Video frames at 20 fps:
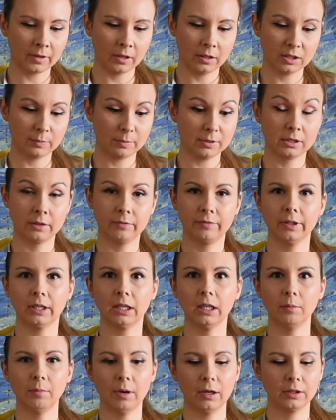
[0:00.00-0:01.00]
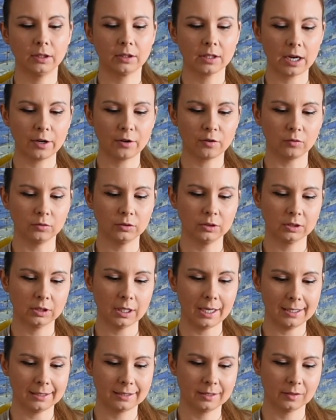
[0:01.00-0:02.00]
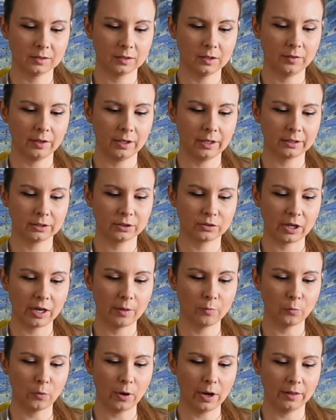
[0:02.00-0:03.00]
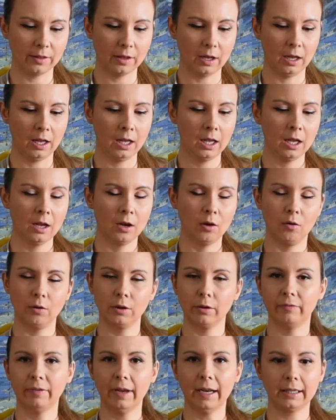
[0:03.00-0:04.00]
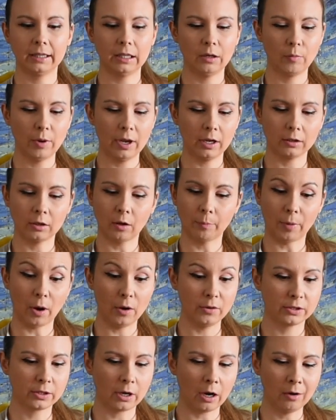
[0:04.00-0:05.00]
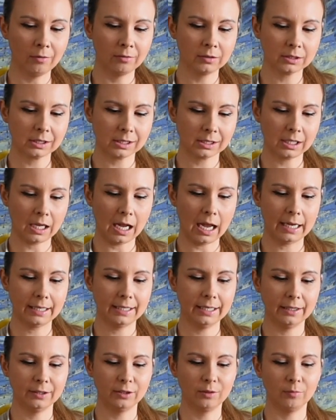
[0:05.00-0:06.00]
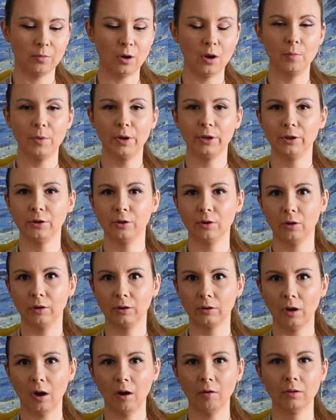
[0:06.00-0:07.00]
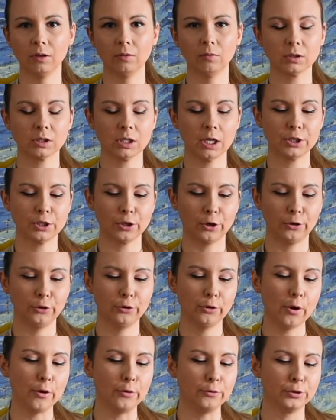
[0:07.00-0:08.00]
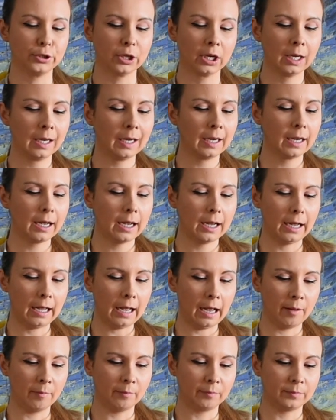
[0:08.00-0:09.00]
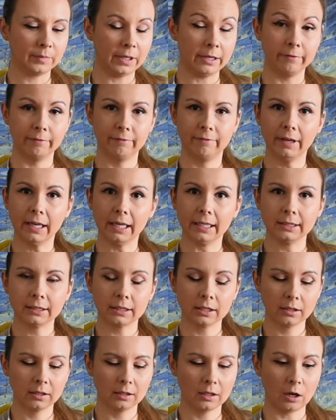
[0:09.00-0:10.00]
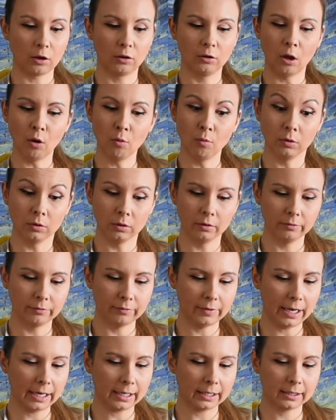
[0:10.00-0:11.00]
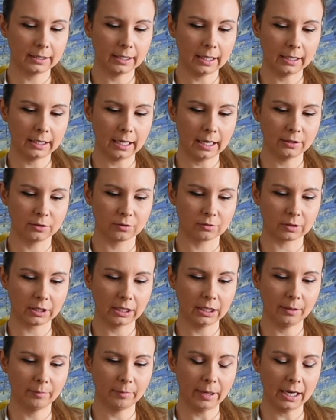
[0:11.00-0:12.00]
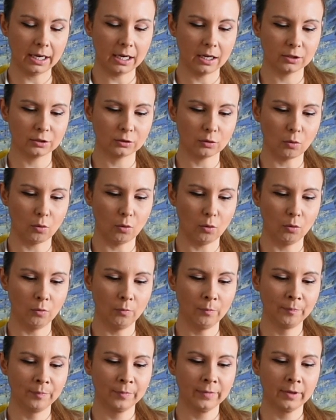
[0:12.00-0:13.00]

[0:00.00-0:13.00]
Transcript: specifically about the natural disasters and the extreme weather, or the fact that we're a post-COVID society at the moment, you know, and COVID was such a huge event, a global event that has really made us all